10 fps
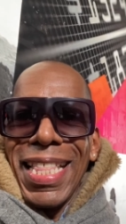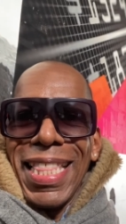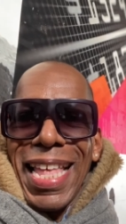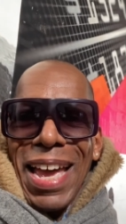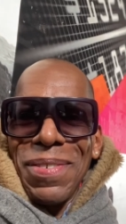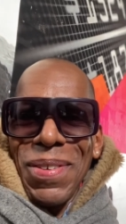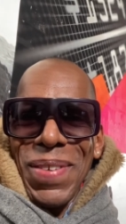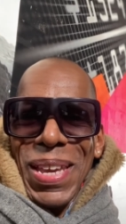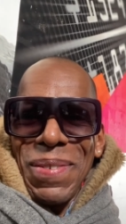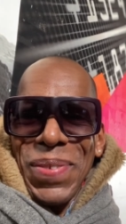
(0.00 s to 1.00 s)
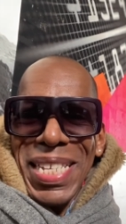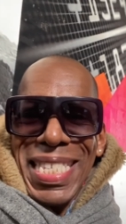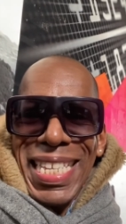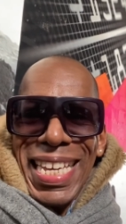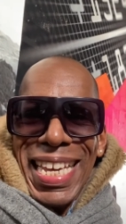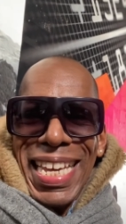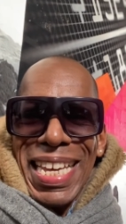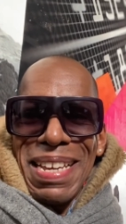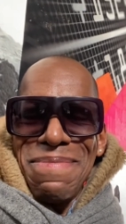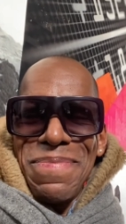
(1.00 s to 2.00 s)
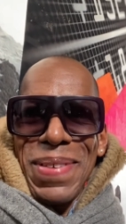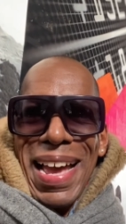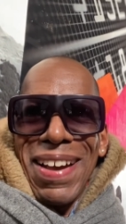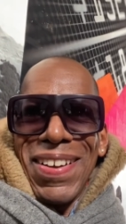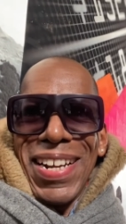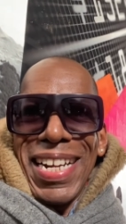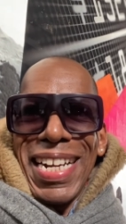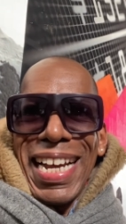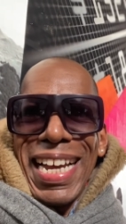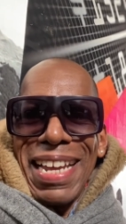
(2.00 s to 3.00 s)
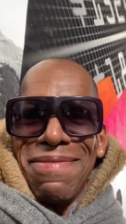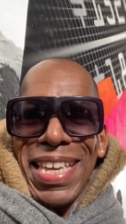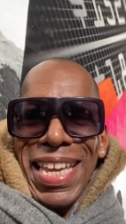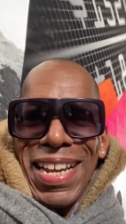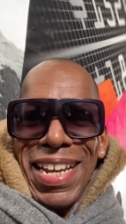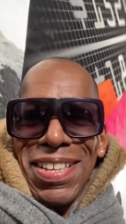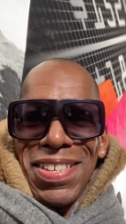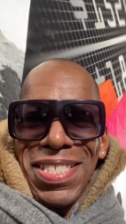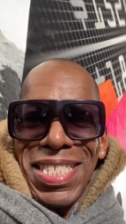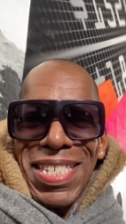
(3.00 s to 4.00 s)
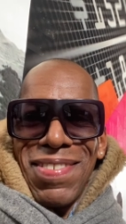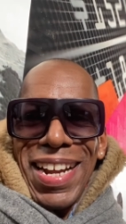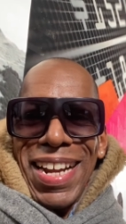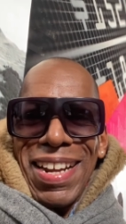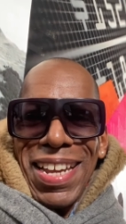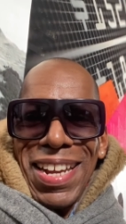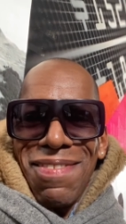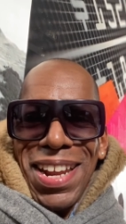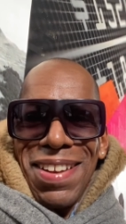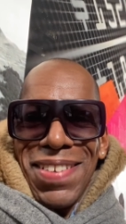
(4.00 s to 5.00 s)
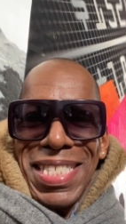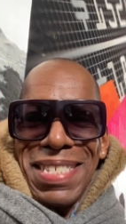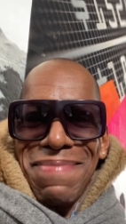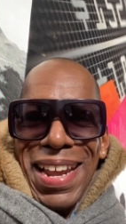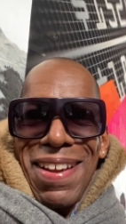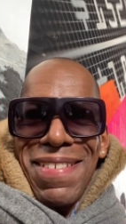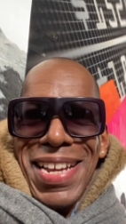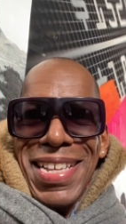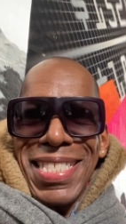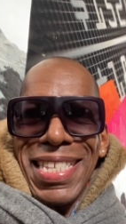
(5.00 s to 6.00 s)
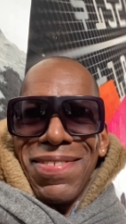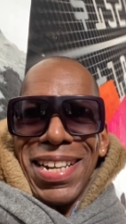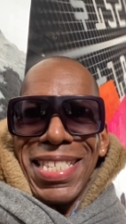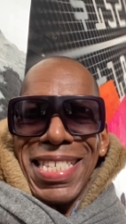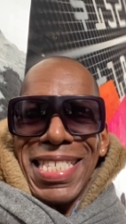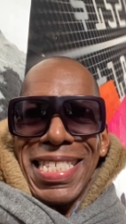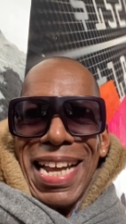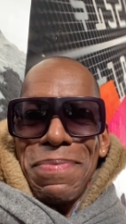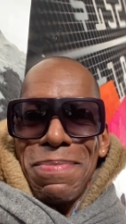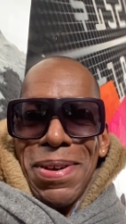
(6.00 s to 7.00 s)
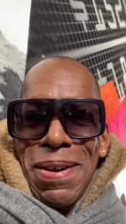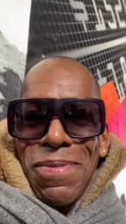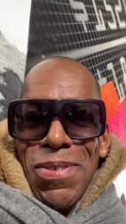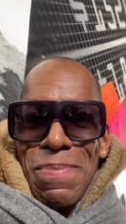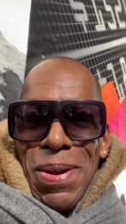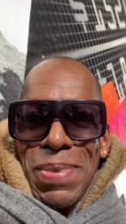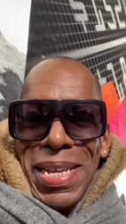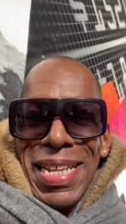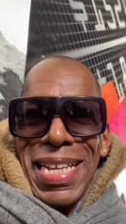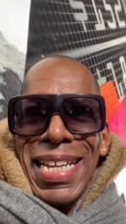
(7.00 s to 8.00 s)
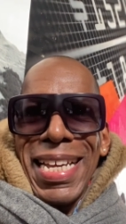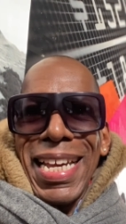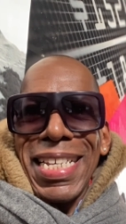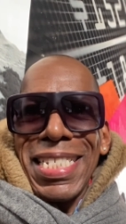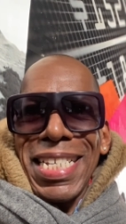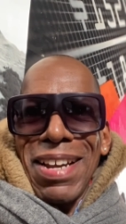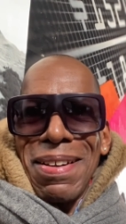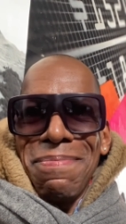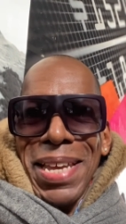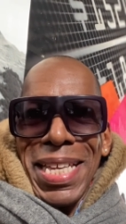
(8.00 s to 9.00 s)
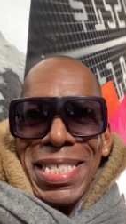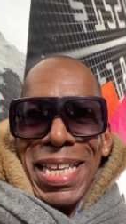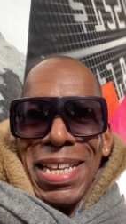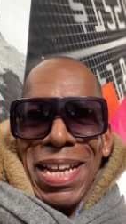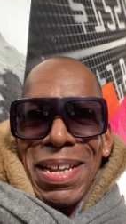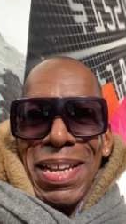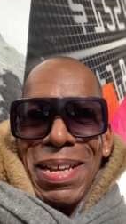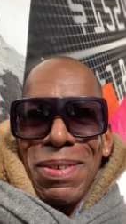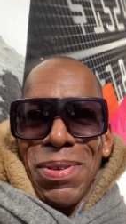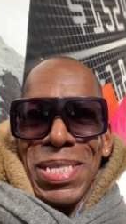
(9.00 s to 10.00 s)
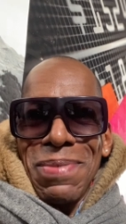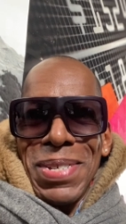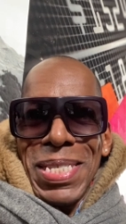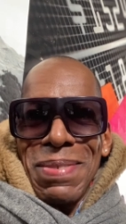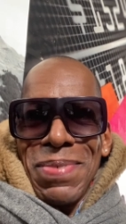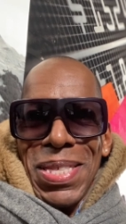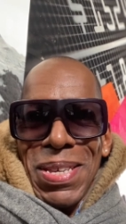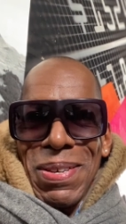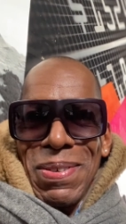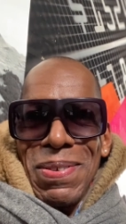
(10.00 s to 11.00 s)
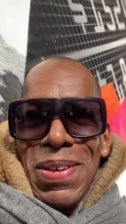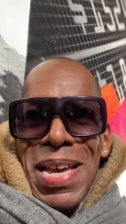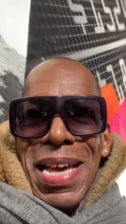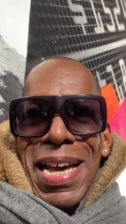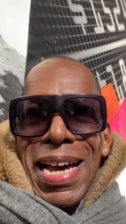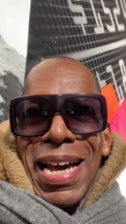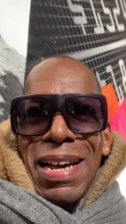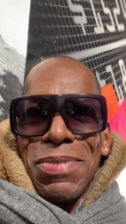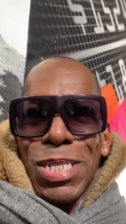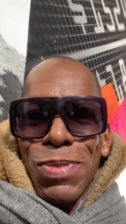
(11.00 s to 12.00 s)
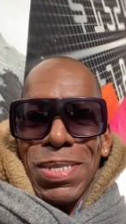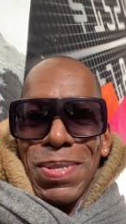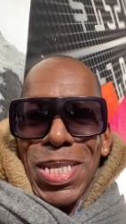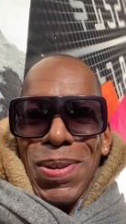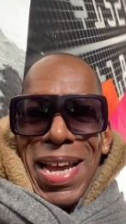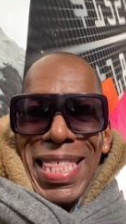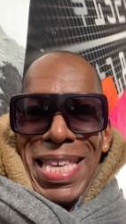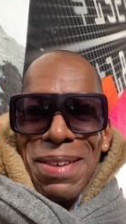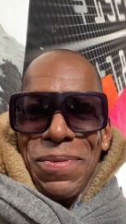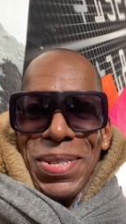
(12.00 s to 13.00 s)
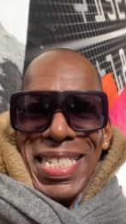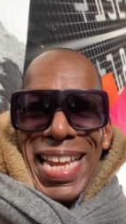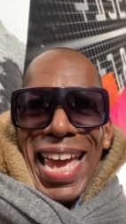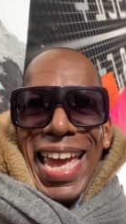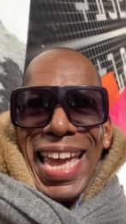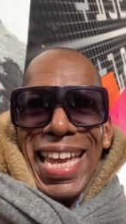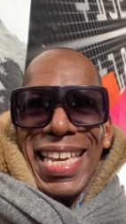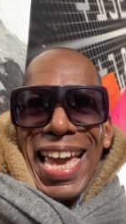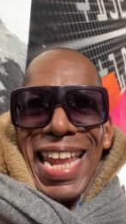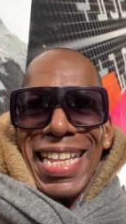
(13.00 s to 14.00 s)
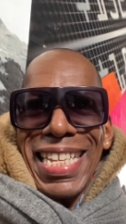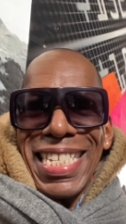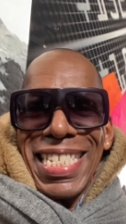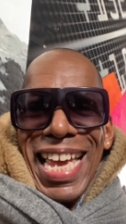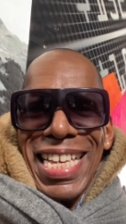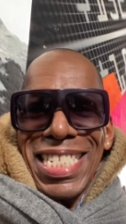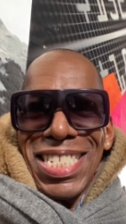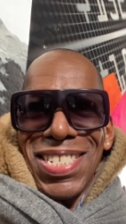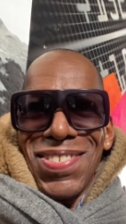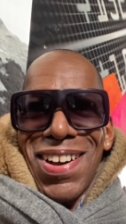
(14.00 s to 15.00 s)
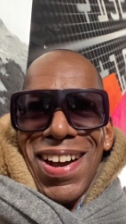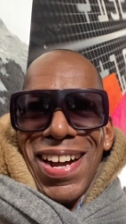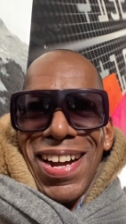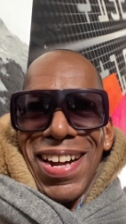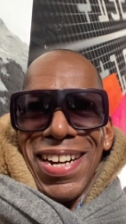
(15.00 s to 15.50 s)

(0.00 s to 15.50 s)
Life Living It Fiercely Empowered. I am here in Union Square getting ready to run some errands and wanted to stop for a moment and share amazing uh, words of wisdom with you, uh, which brings me to our theme for today Catalyst. Yes, you are.